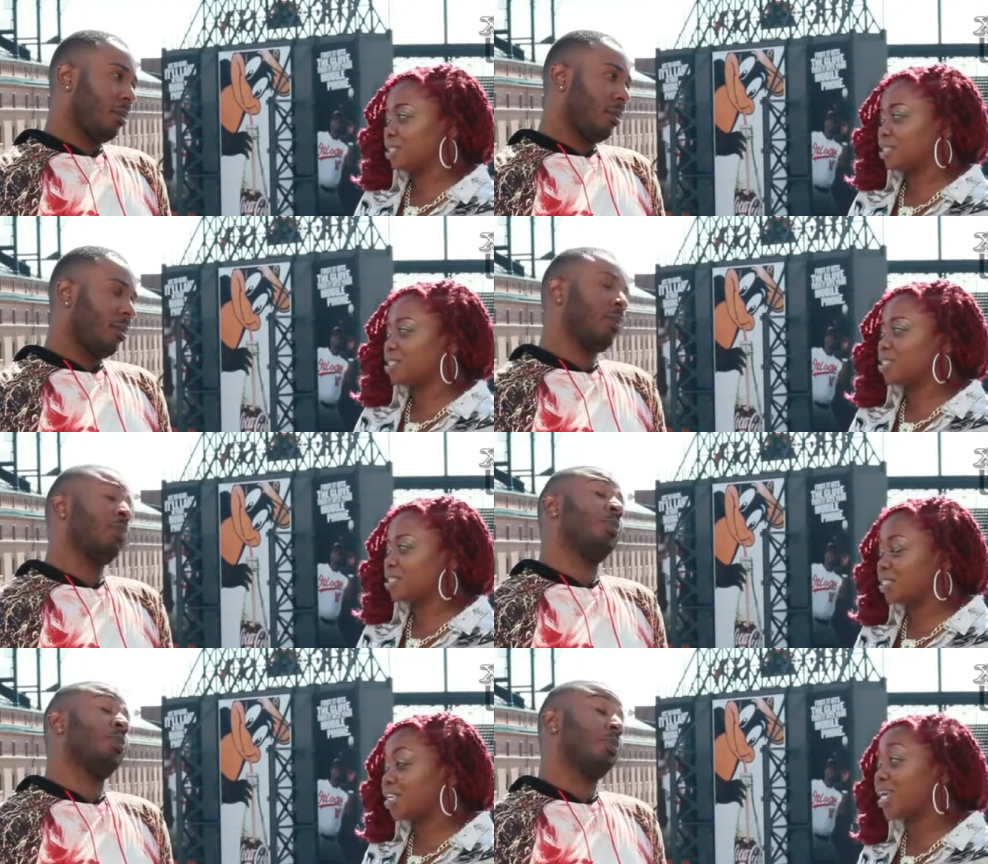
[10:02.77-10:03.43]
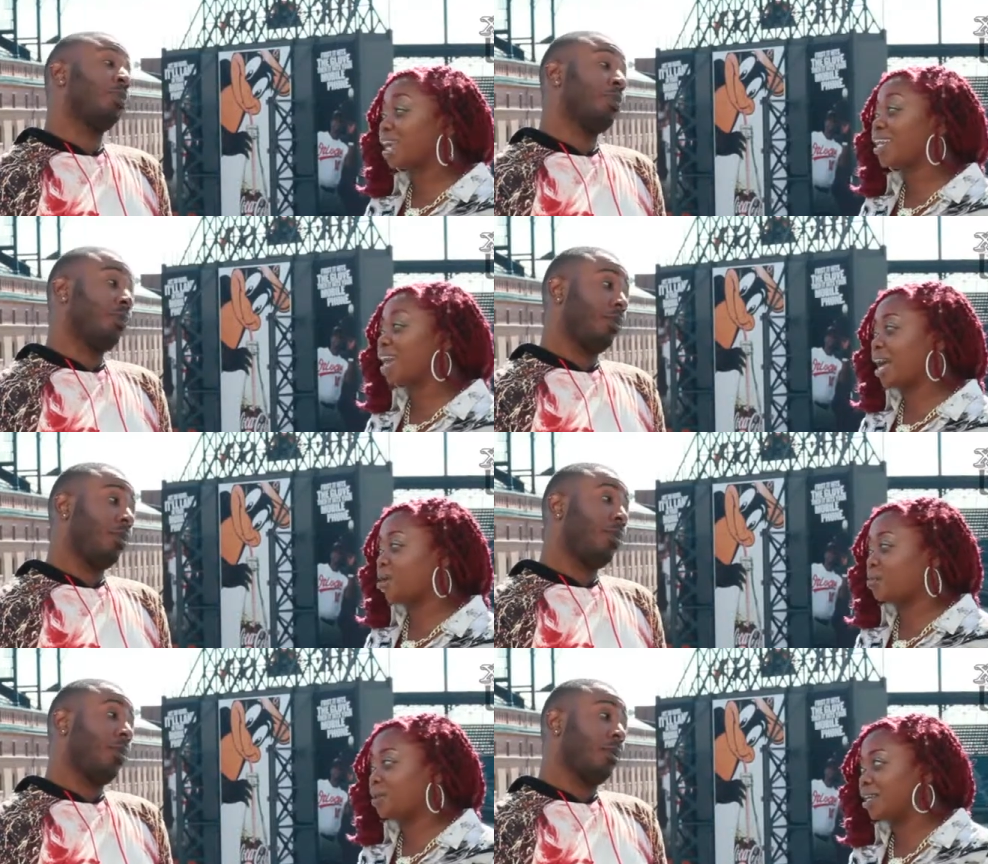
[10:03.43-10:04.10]
Speaker 1: existence. It can
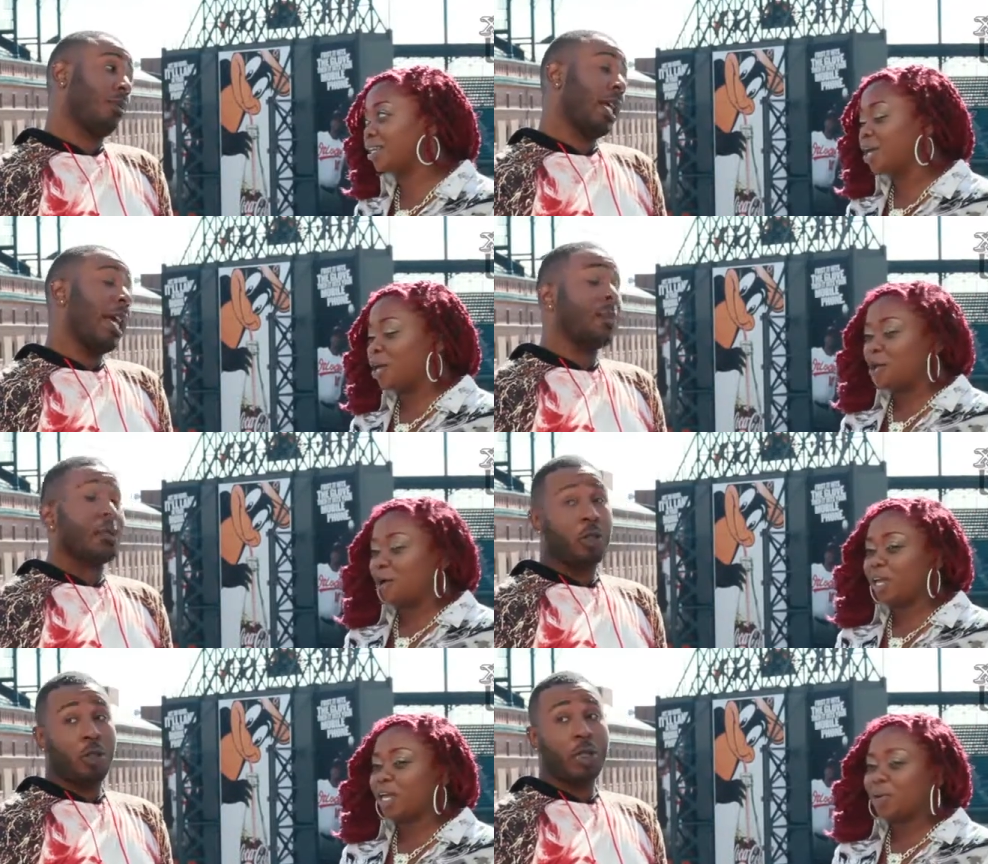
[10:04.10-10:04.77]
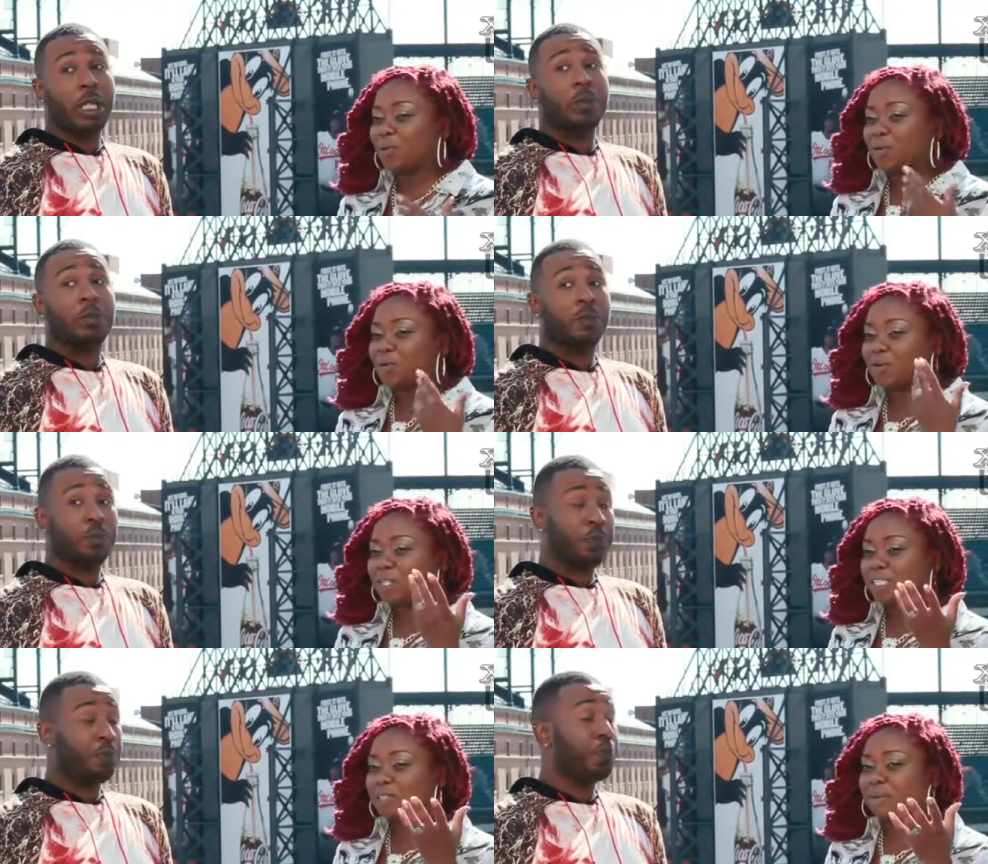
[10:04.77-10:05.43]
happen. Absolutely.
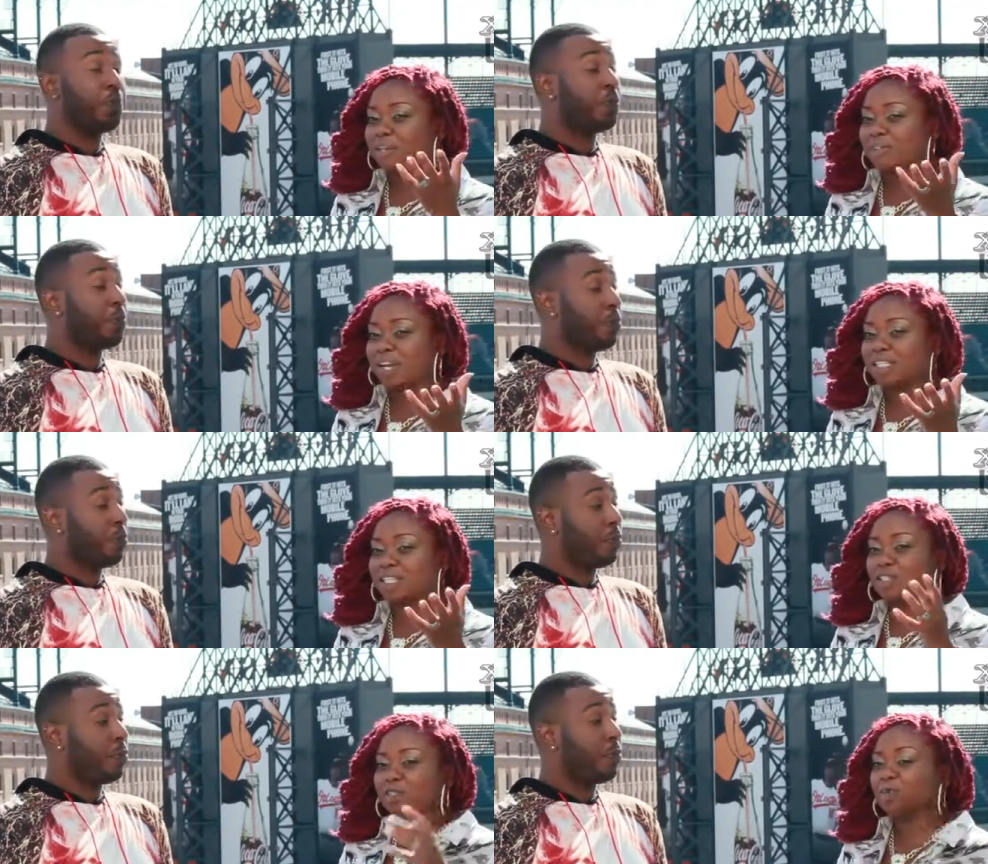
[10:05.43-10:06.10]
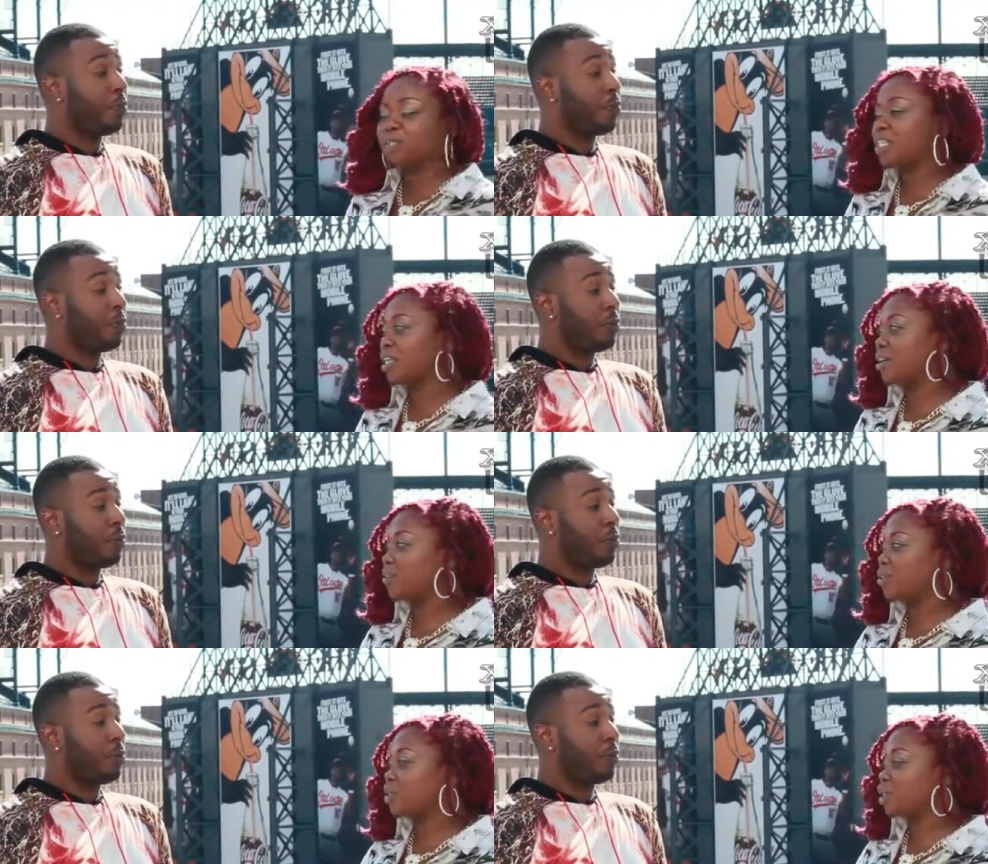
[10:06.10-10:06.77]
What's some advice that you would
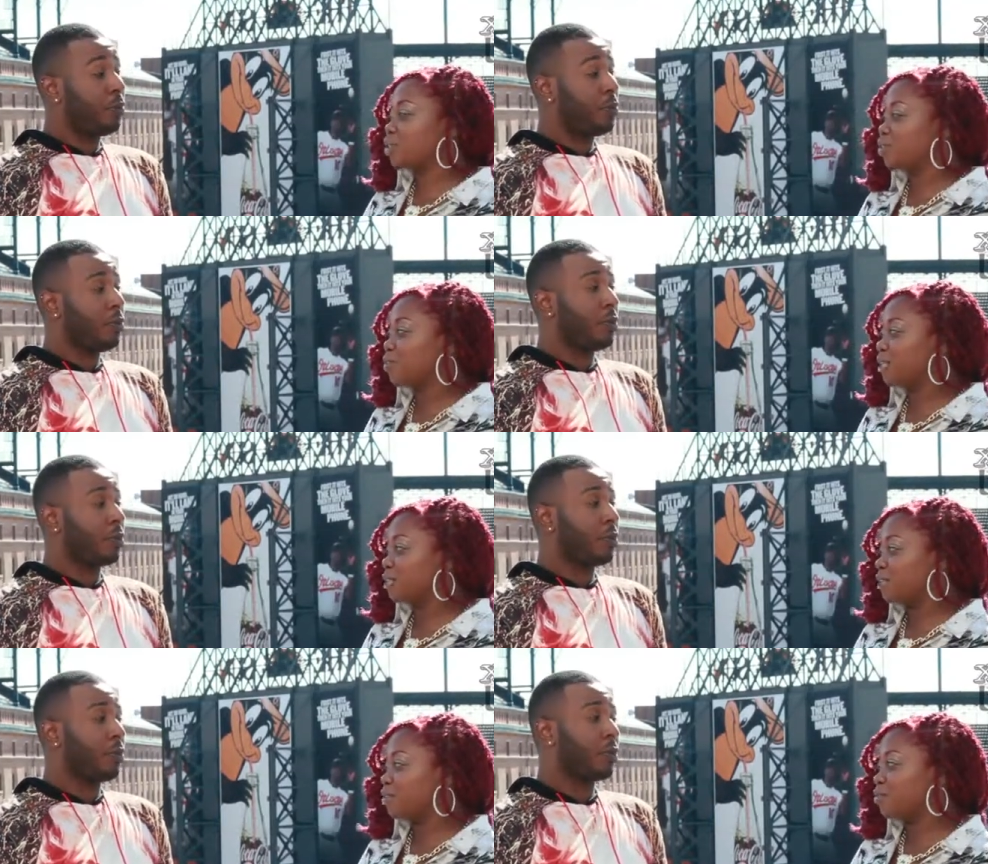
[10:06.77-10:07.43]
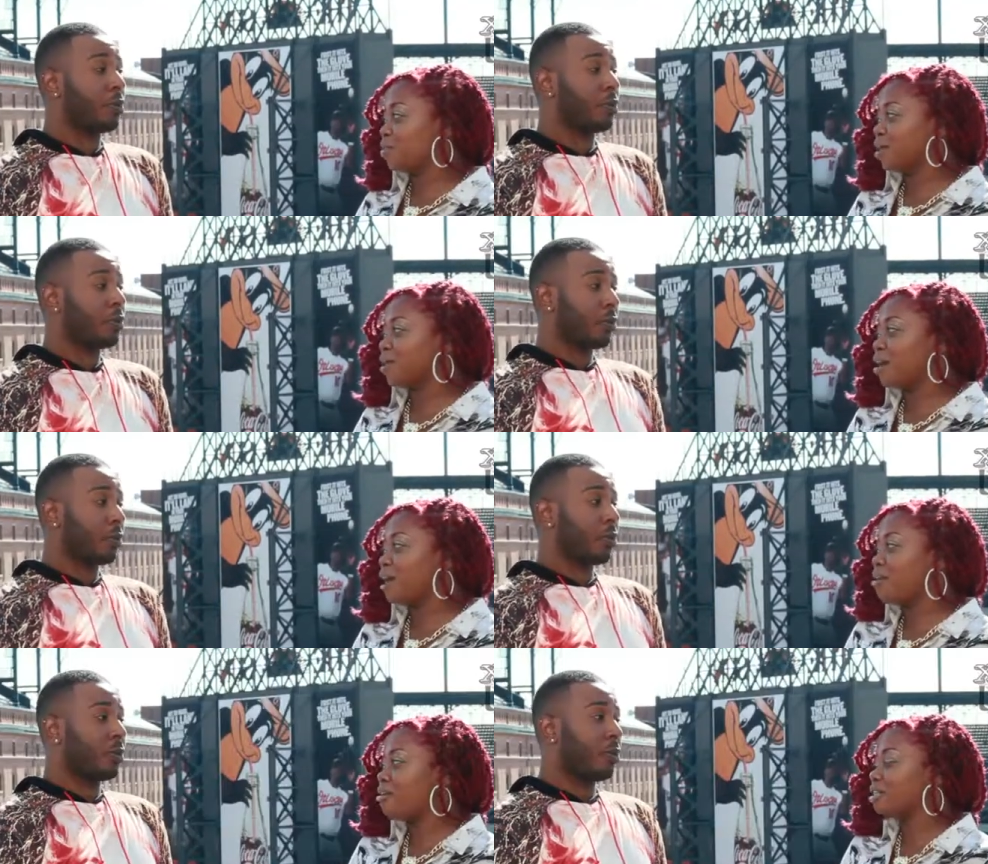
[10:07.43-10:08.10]
give or that you would leave with
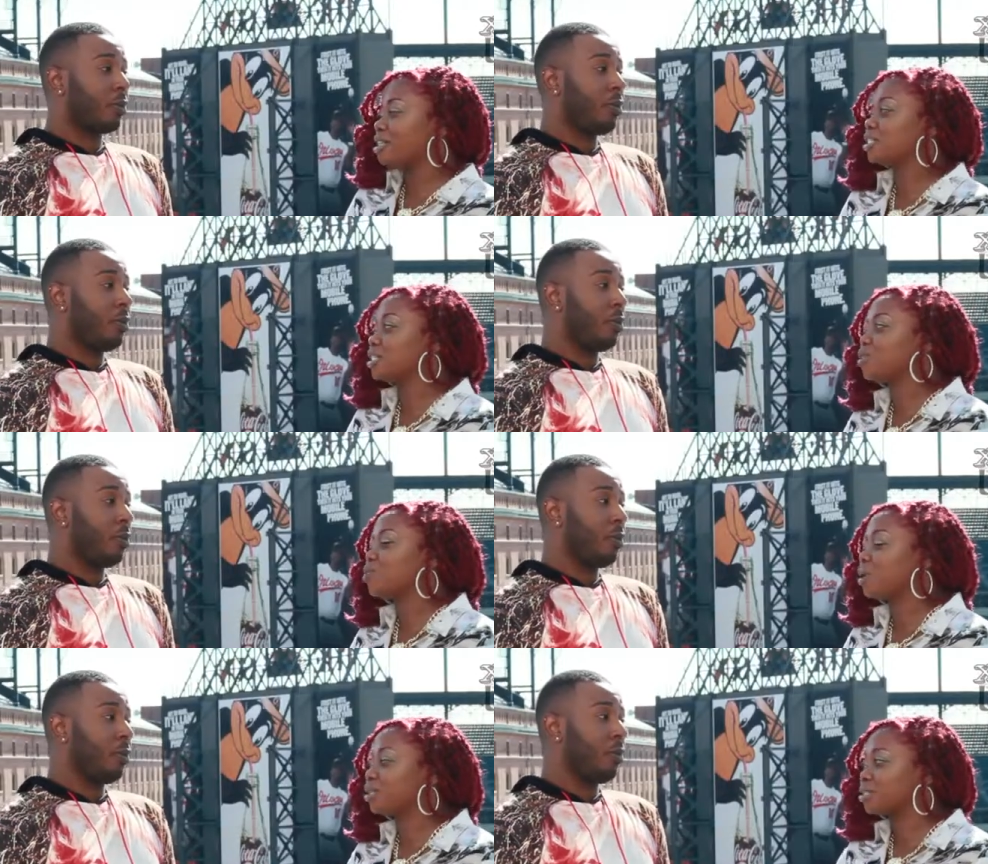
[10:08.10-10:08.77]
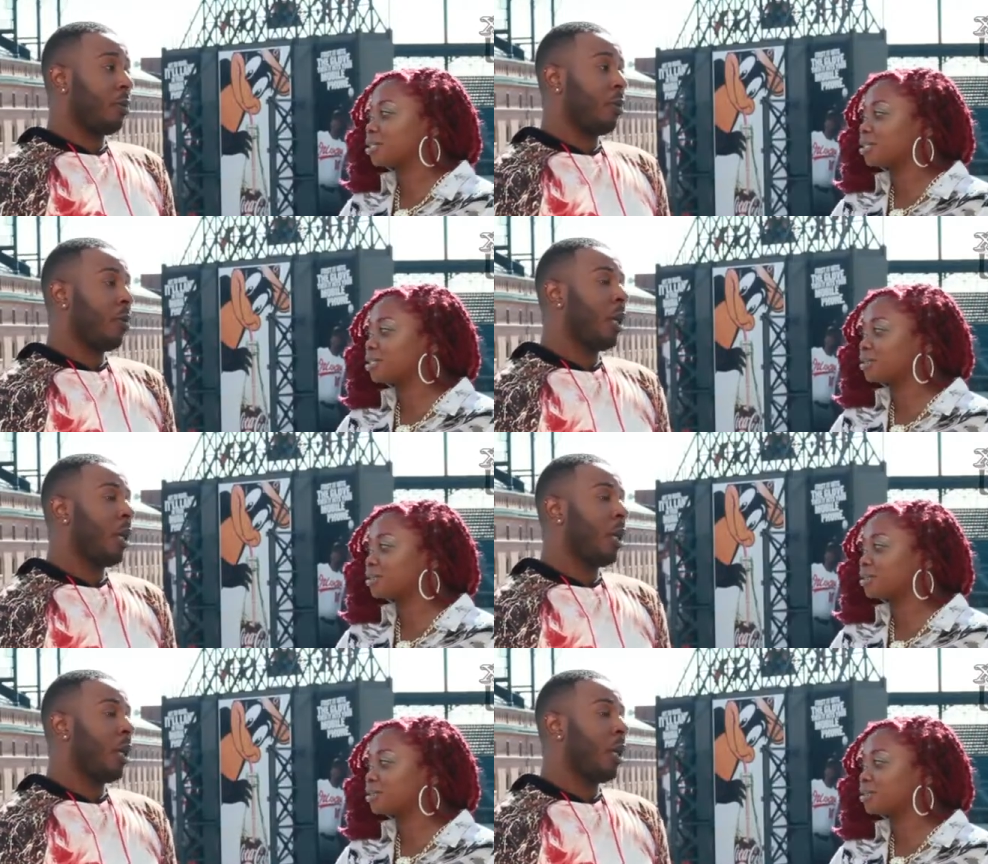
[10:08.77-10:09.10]
our audience that's watching?